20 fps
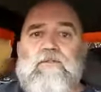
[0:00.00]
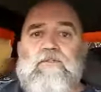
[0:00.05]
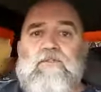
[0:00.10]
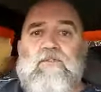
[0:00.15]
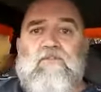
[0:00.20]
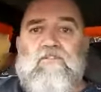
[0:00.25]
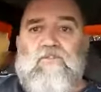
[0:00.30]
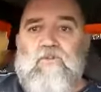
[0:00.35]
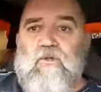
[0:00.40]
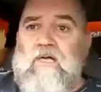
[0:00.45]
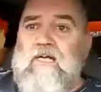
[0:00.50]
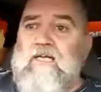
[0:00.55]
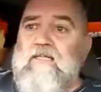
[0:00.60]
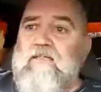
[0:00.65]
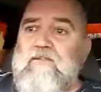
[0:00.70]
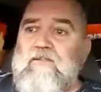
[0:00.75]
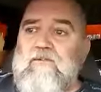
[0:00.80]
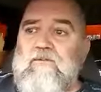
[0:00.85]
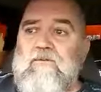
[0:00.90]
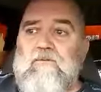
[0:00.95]
Just
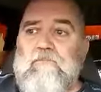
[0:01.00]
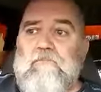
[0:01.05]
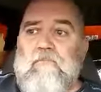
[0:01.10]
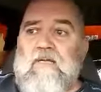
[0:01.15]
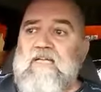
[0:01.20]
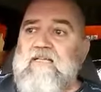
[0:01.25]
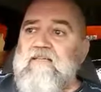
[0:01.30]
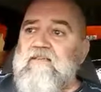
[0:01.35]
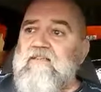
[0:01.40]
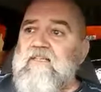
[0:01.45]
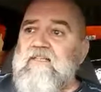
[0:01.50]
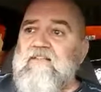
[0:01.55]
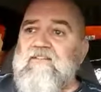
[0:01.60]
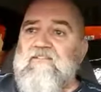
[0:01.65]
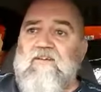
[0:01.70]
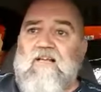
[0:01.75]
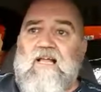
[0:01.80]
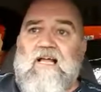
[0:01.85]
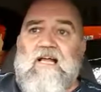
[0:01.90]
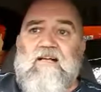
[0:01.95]
trying to make
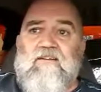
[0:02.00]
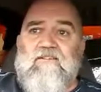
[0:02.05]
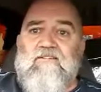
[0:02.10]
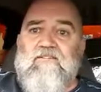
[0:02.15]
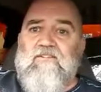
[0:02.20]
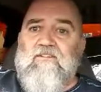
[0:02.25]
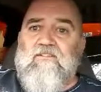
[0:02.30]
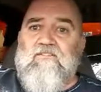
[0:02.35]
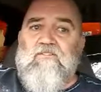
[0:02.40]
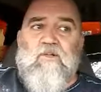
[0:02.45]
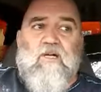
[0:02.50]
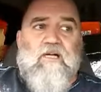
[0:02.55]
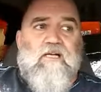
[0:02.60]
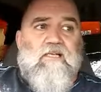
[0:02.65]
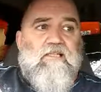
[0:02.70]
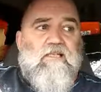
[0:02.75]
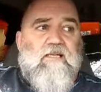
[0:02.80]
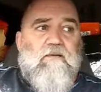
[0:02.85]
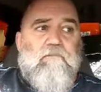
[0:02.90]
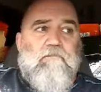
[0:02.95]
things last. Just
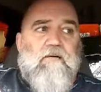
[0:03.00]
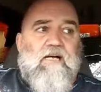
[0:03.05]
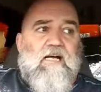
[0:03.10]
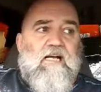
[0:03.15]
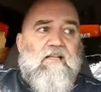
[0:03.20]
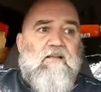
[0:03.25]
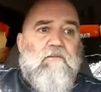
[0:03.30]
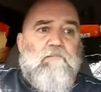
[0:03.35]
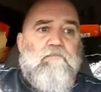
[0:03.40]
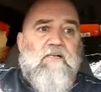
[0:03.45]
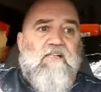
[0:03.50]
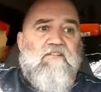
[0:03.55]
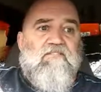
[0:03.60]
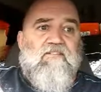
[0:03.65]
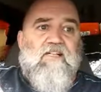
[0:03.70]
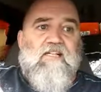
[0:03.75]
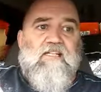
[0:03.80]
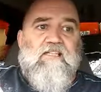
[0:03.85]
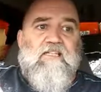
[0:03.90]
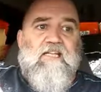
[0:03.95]
trying to get by the
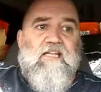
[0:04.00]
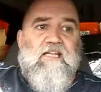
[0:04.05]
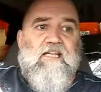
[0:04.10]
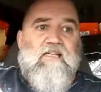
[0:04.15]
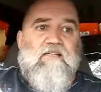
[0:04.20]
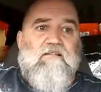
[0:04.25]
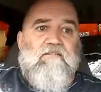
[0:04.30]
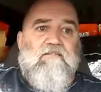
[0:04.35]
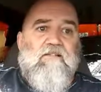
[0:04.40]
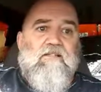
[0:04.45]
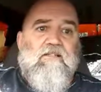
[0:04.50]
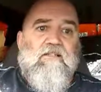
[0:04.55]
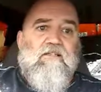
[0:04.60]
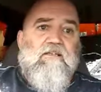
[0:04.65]
best I can.